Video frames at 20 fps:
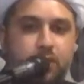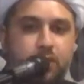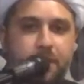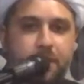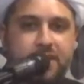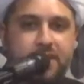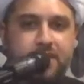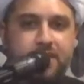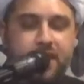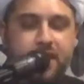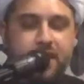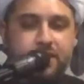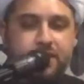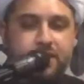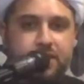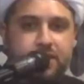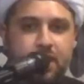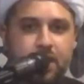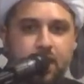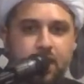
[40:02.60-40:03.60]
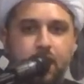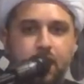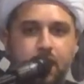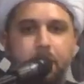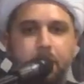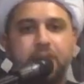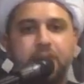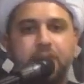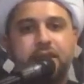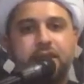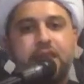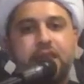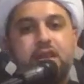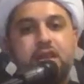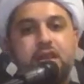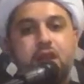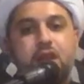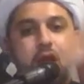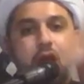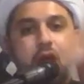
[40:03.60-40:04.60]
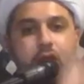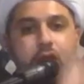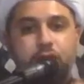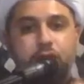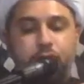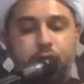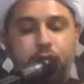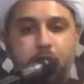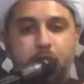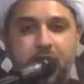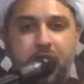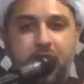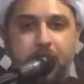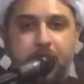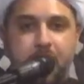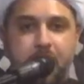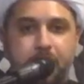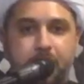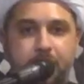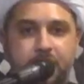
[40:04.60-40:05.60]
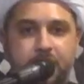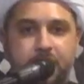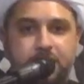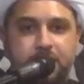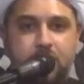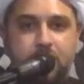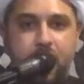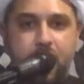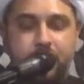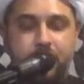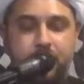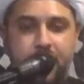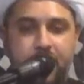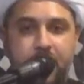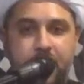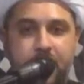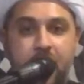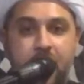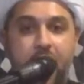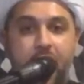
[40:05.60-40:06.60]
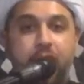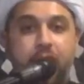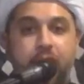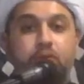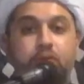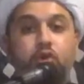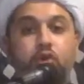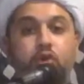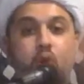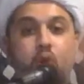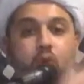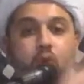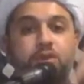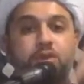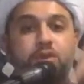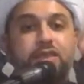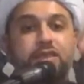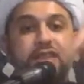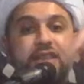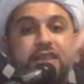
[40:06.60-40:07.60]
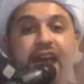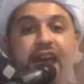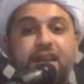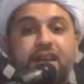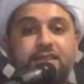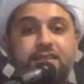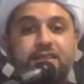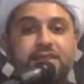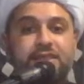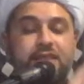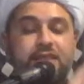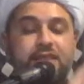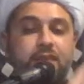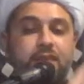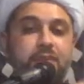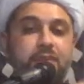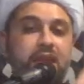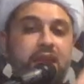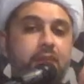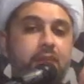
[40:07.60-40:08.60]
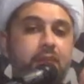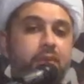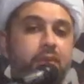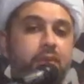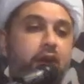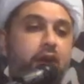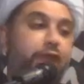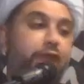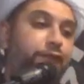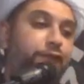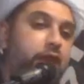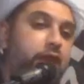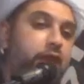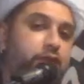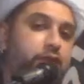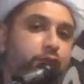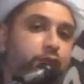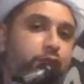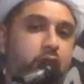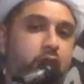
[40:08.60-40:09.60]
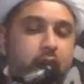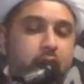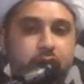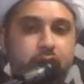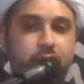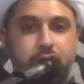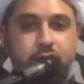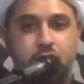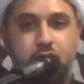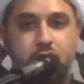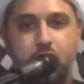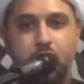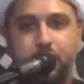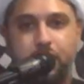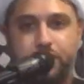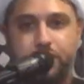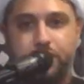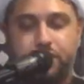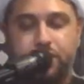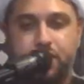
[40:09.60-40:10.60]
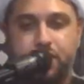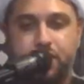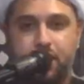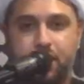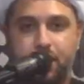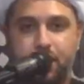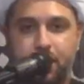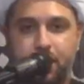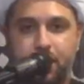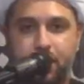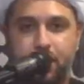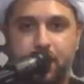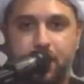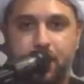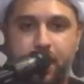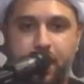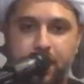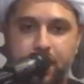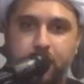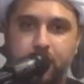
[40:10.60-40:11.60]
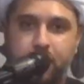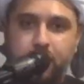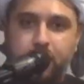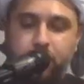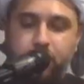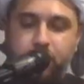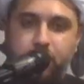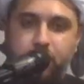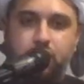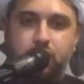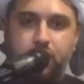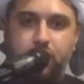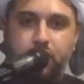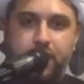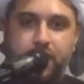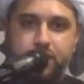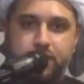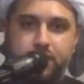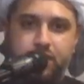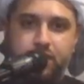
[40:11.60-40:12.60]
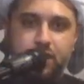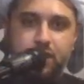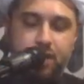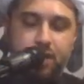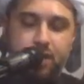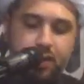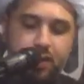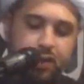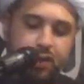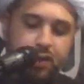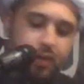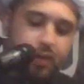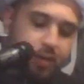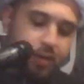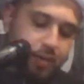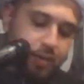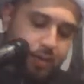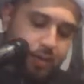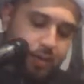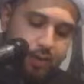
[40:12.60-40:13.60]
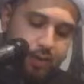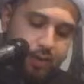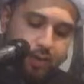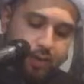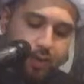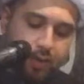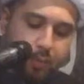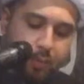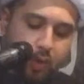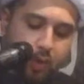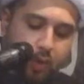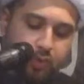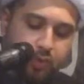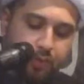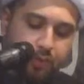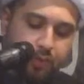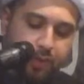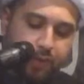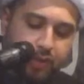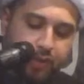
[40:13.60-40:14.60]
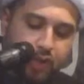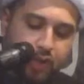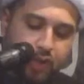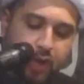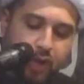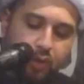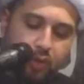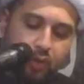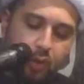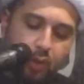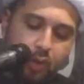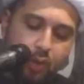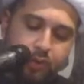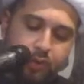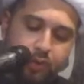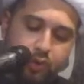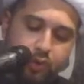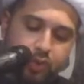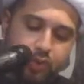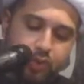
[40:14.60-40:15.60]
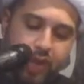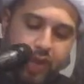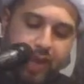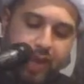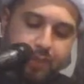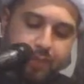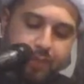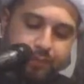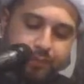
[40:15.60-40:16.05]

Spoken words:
business, but he learned from Imam Sadiq and wrote texts that became reference for other scholars. In addition to this, the books of Rijal go on to say,